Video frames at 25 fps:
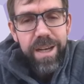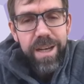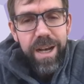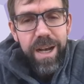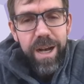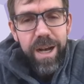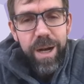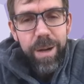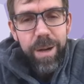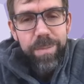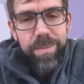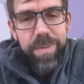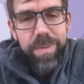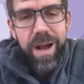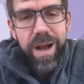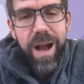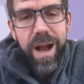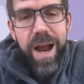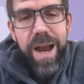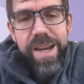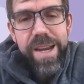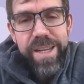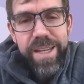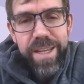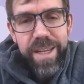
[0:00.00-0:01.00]

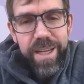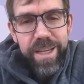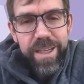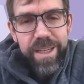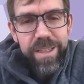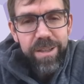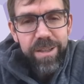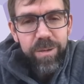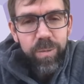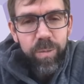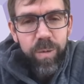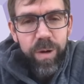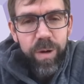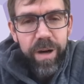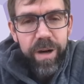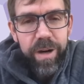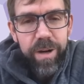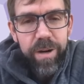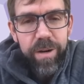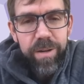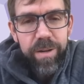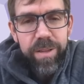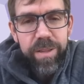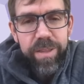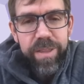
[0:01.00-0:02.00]
ideate,
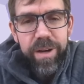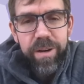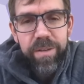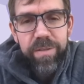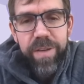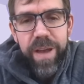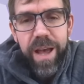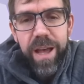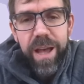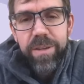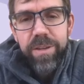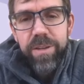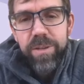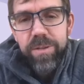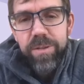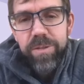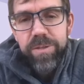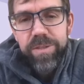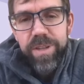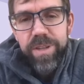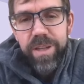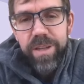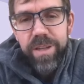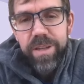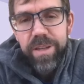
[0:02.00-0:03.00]
where their
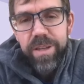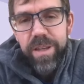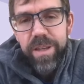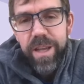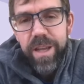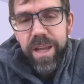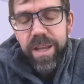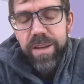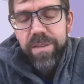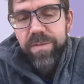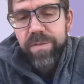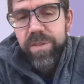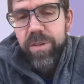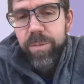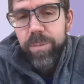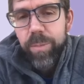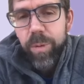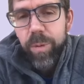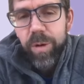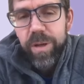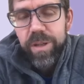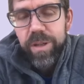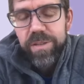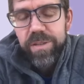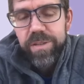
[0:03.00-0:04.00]
values and
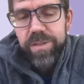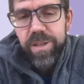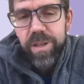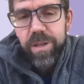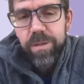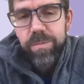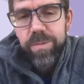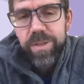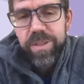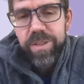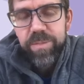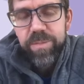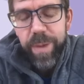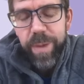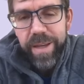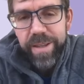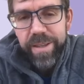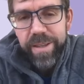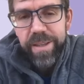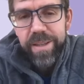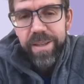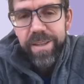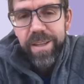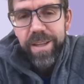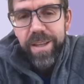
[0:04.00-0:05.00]
viewpoints are
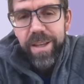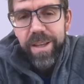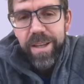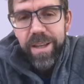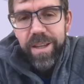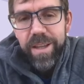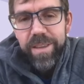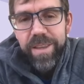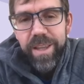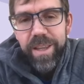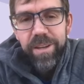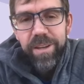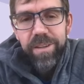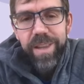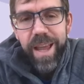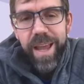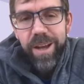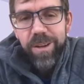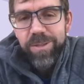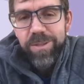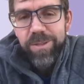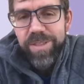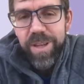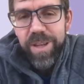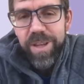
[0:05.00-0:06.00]
respected, that
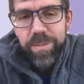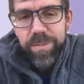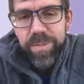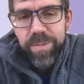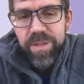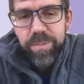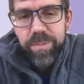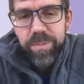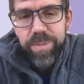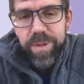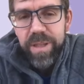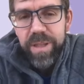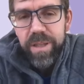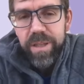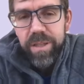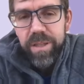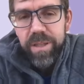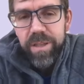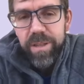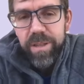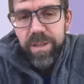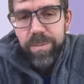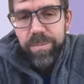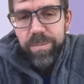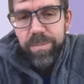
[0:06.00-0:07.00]
allows them to be
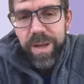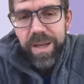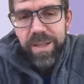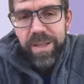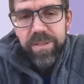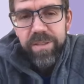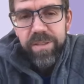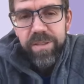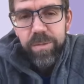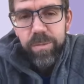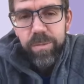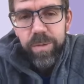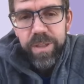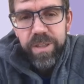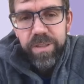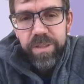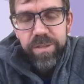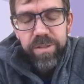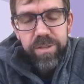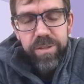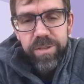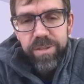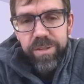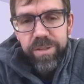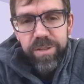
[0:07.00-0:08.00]
the best
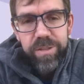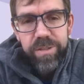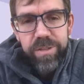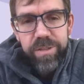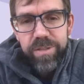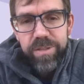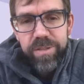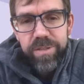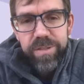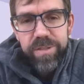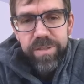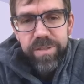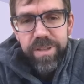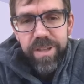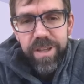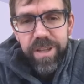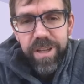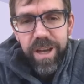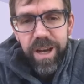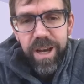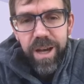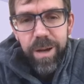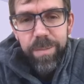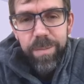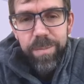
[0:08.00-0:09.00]
researchers
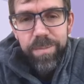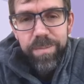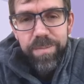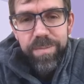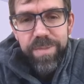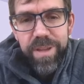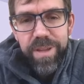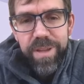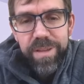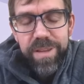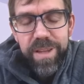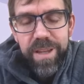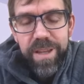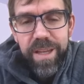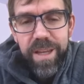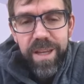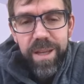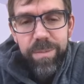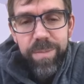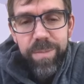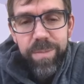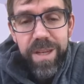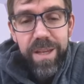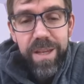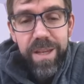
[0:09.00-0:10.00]
that they
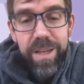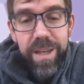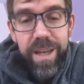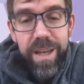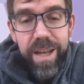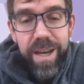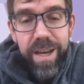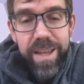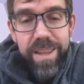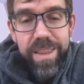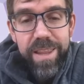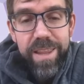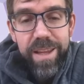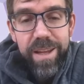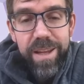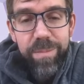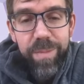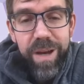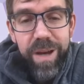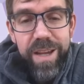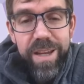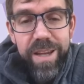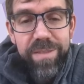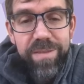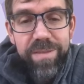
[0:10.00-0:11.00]
can be. And I think
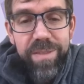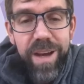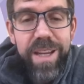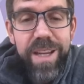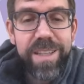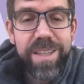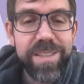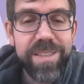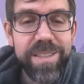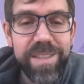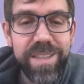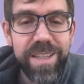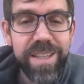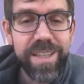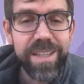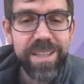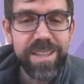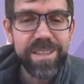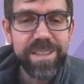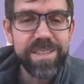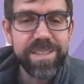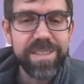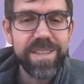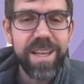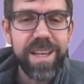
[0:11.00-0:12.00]
my advice
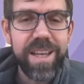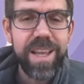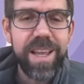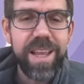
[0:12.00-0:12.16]
is